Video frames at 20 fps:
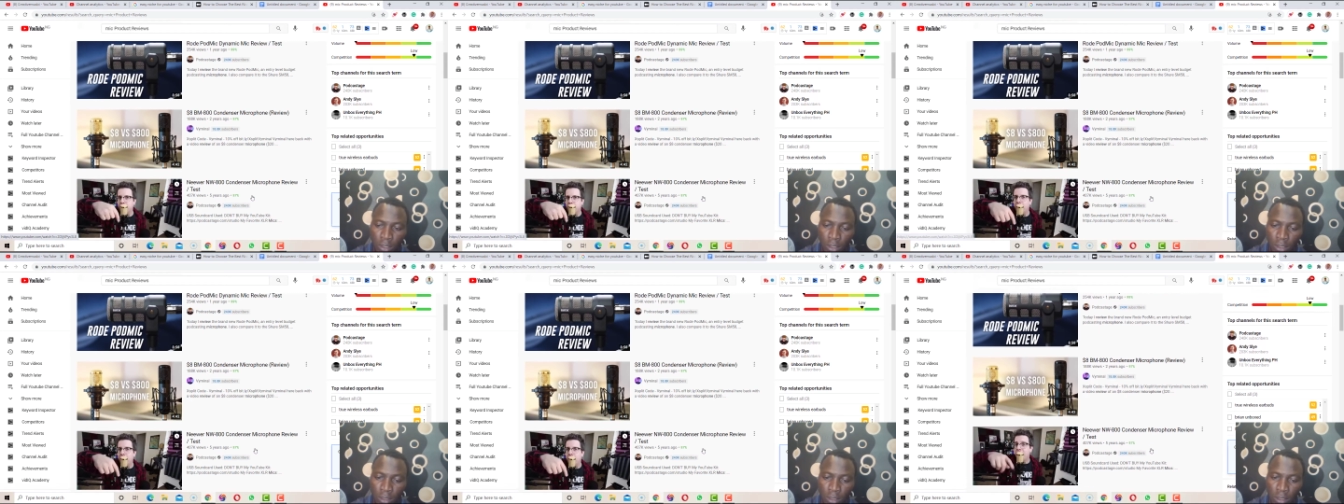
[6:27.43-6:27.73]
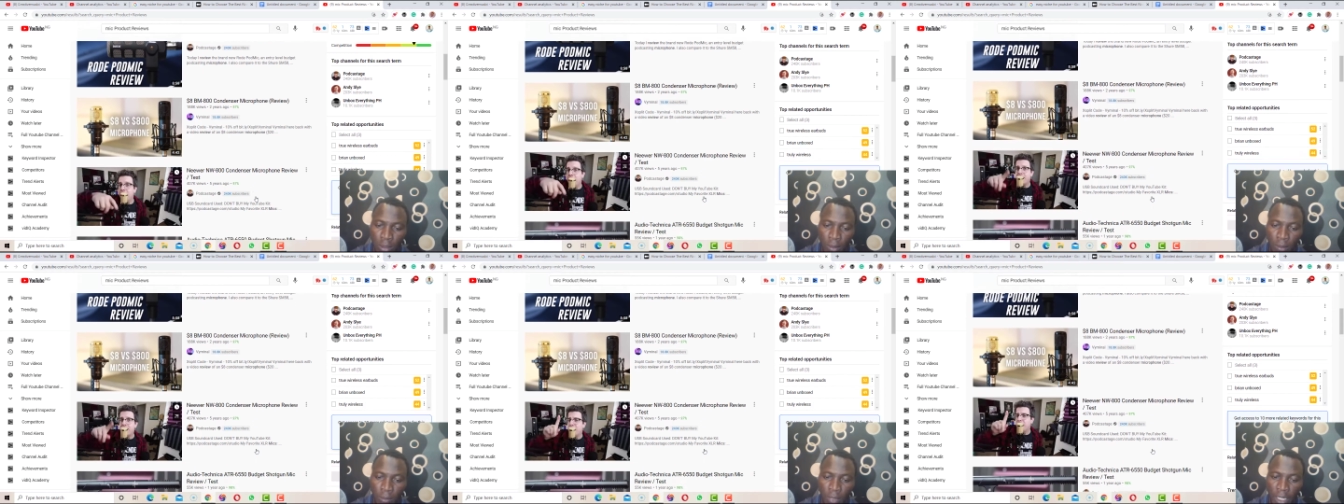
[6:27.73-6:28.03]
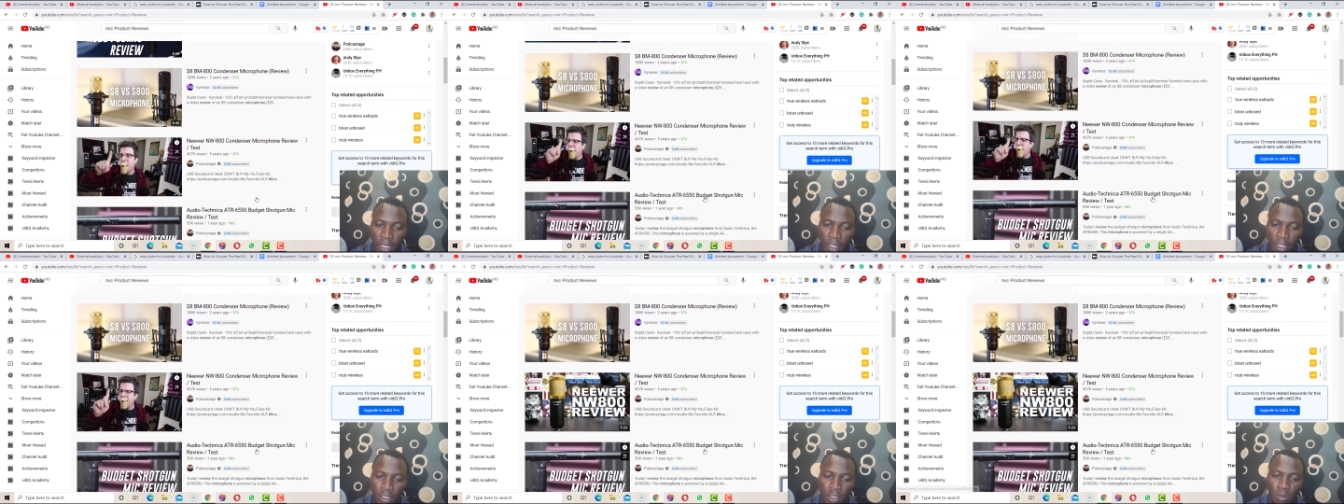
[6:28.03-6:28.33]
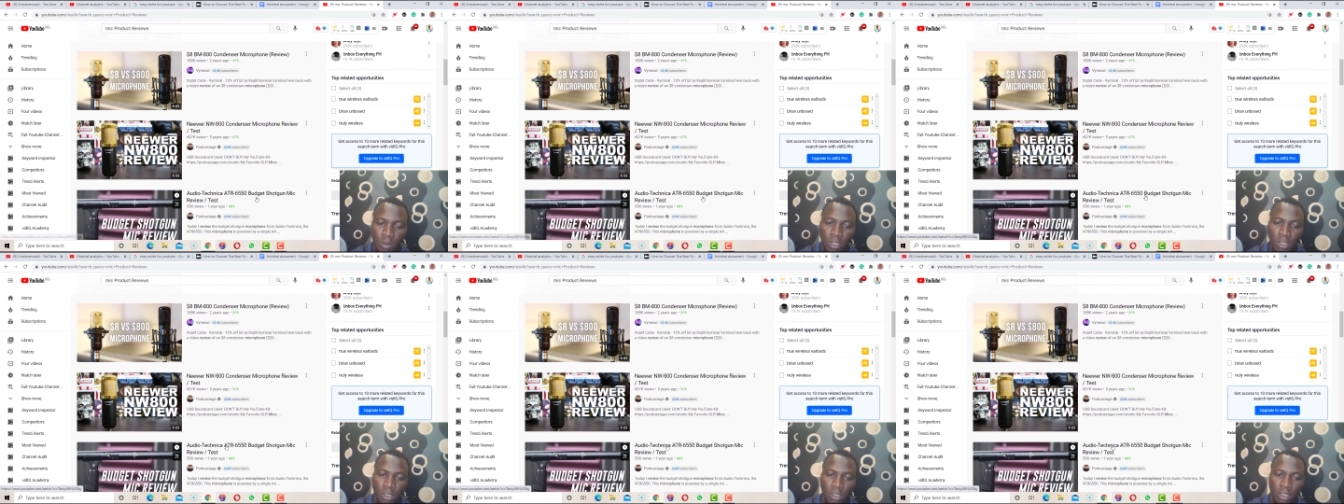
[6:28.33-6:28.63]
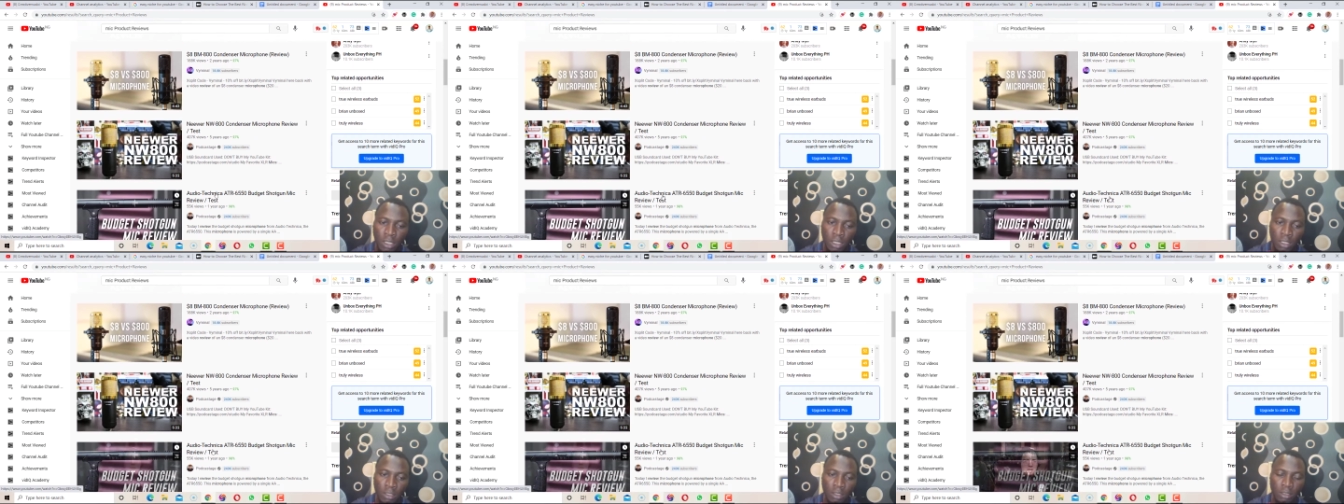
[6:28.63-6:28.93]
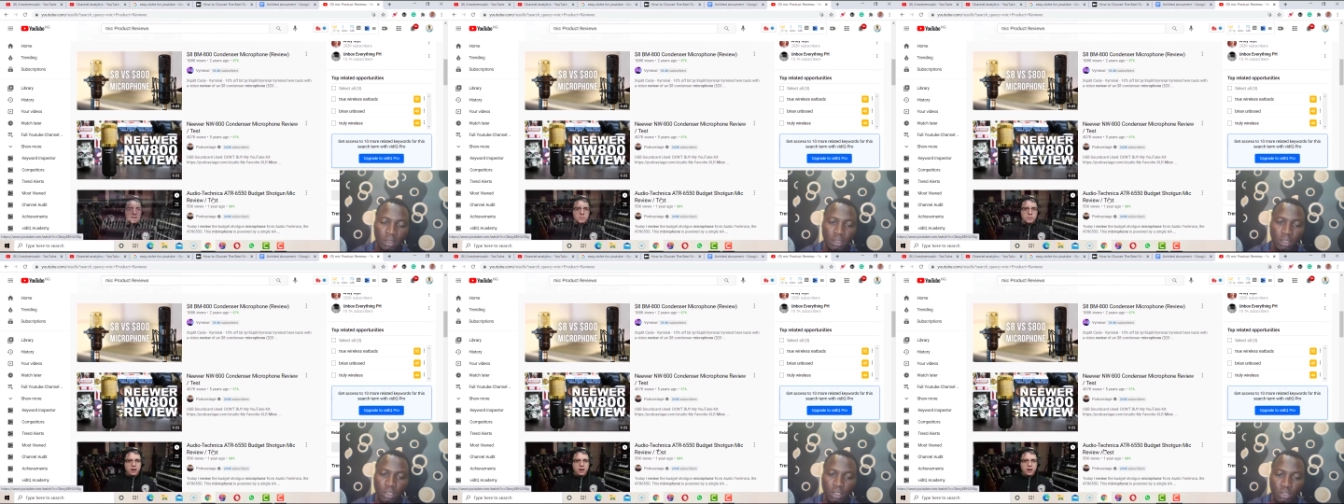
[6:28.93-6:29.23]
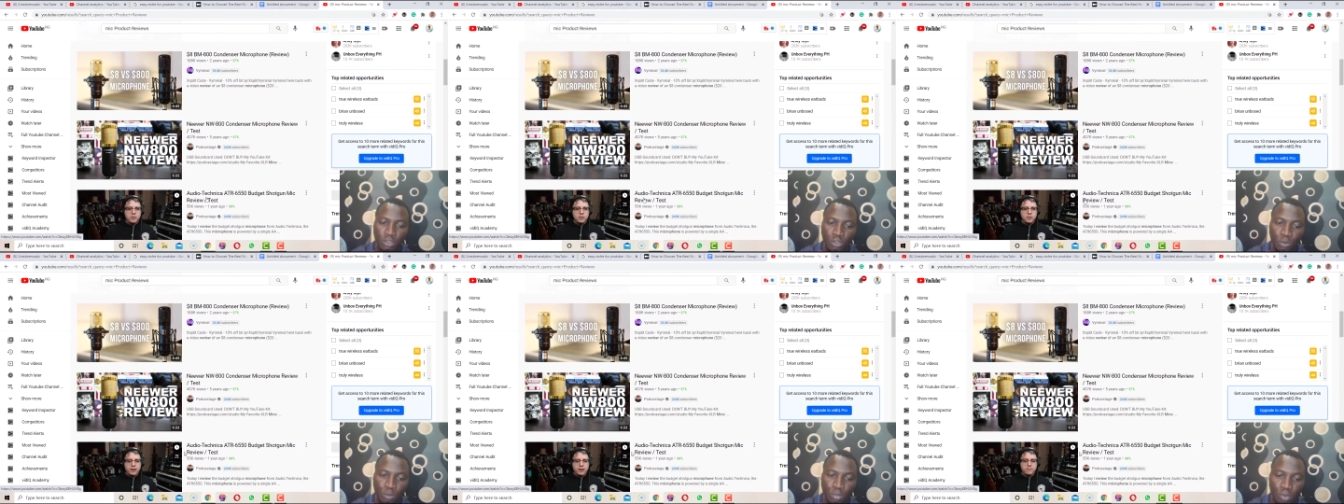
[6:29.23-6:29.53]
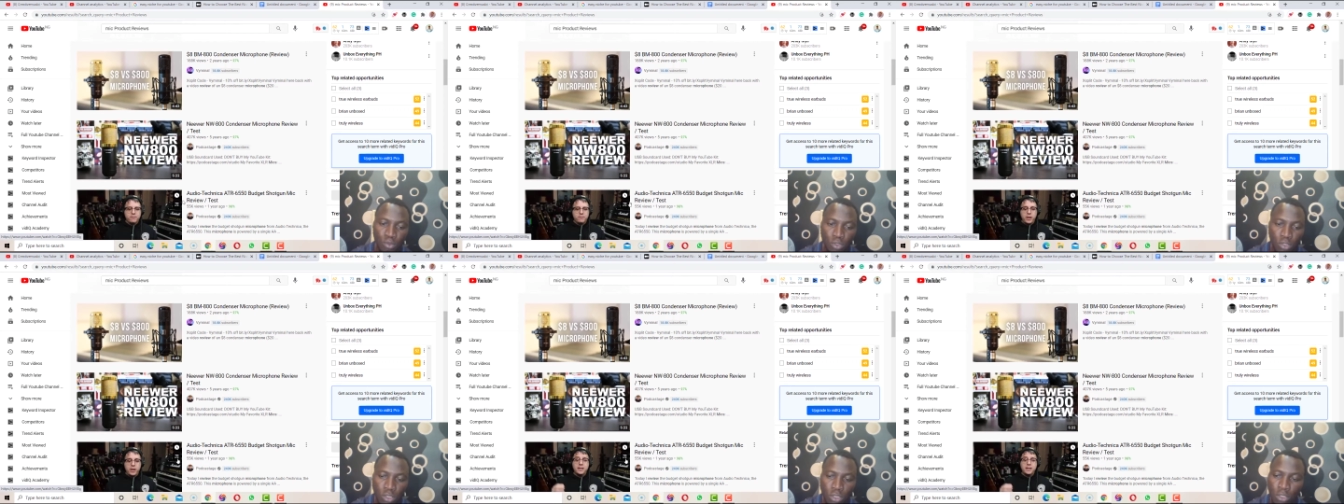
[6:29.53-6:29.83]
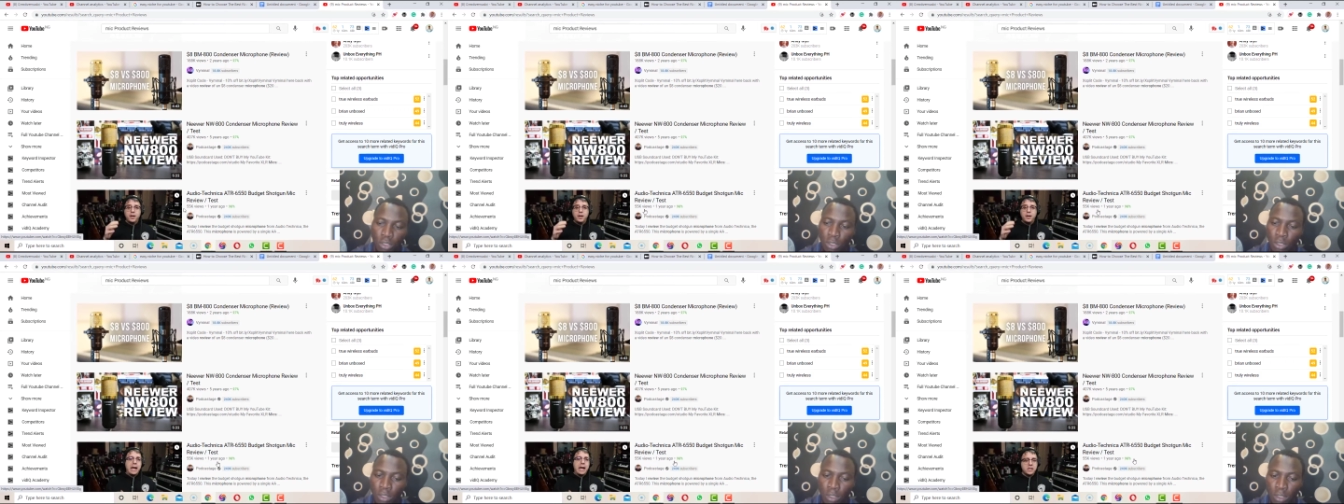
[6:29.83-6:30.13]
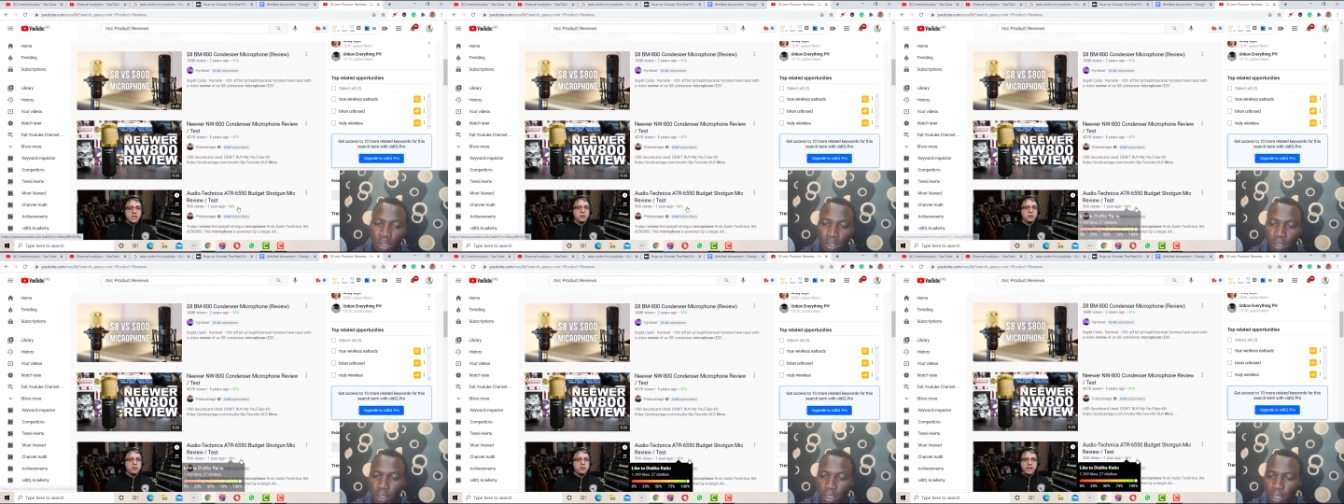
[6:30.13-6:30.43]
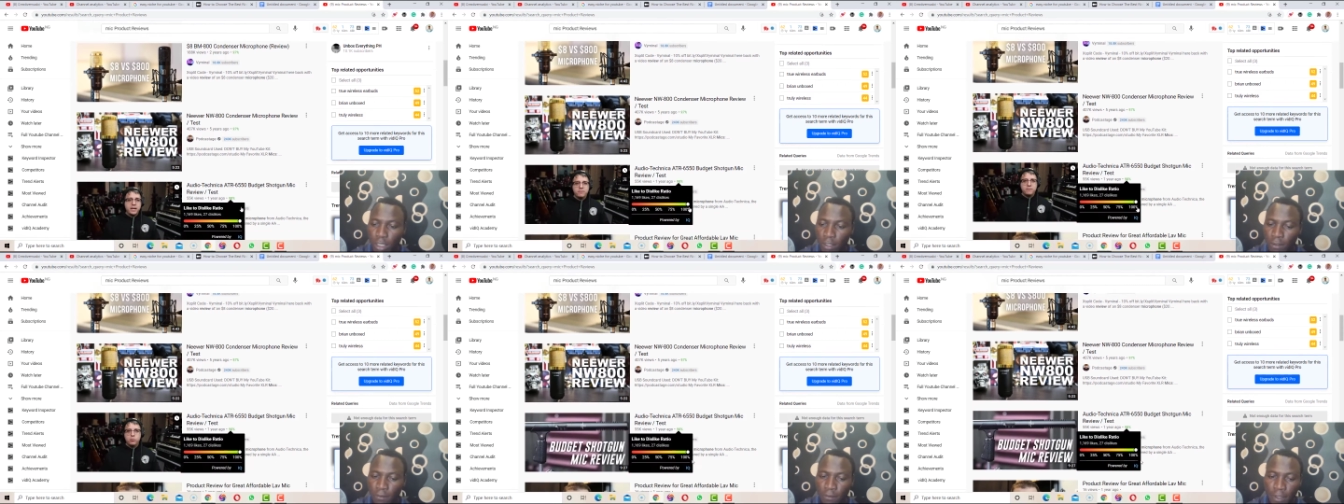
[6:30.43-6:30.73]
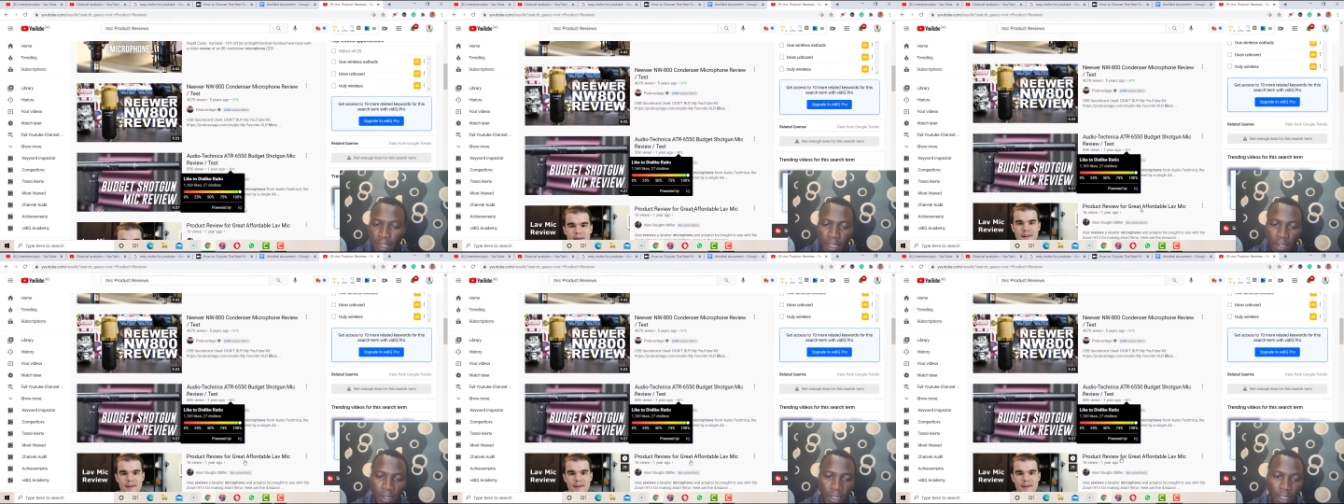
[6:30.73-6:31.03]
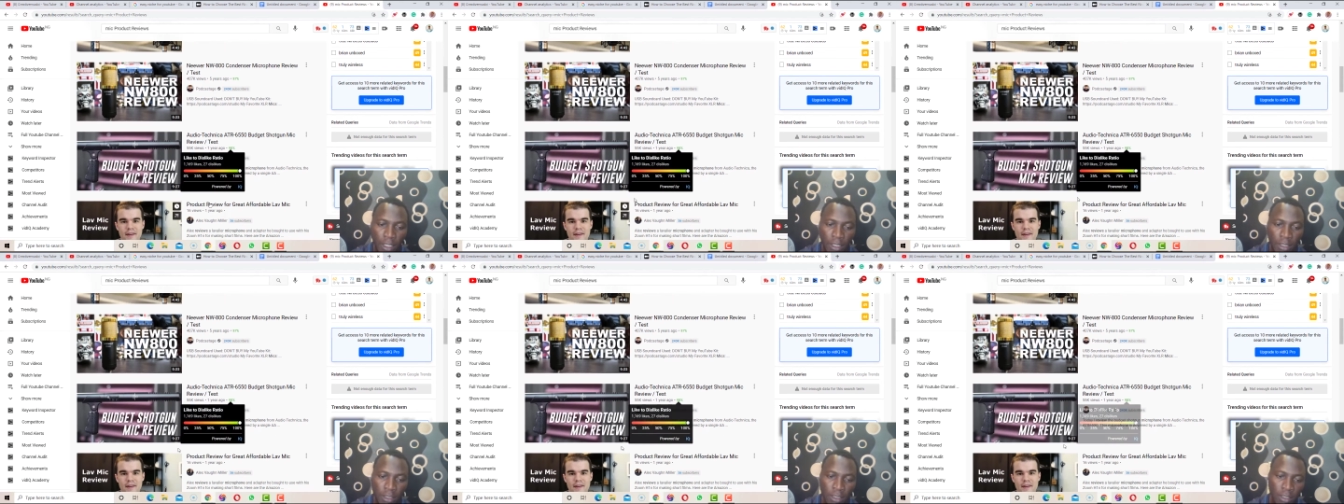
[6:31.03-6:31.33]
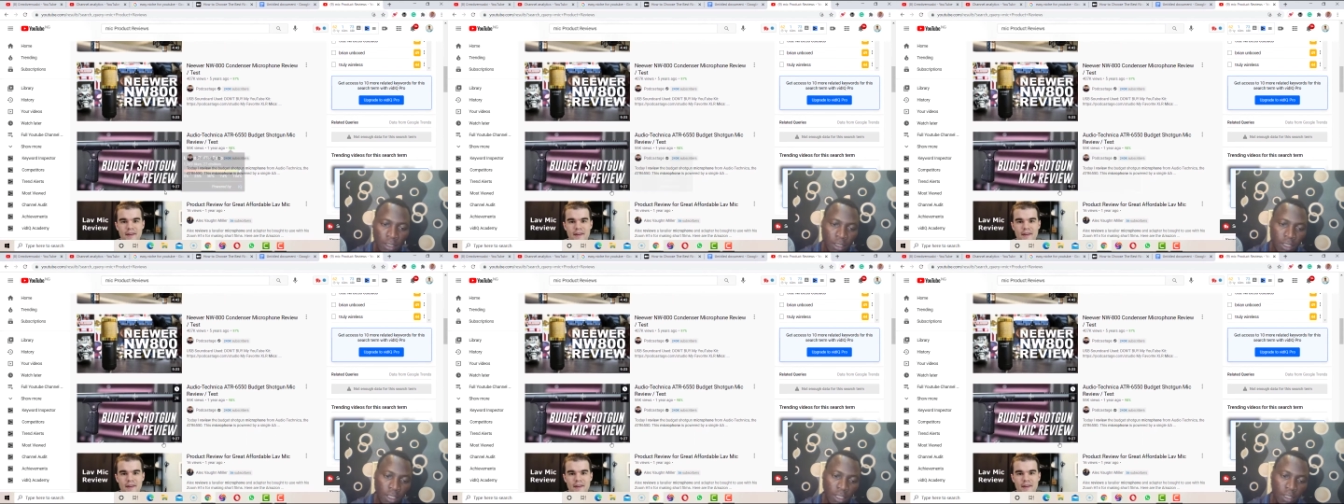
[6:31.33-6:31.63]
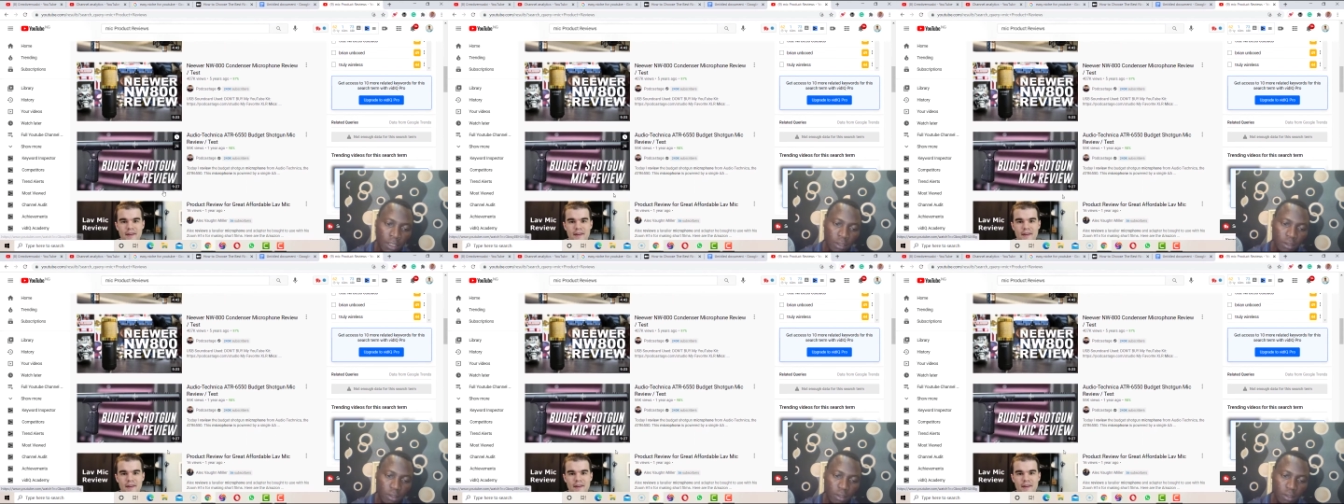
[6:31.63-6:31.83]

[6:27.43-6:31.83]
a marketplace. Then you put your referral link there.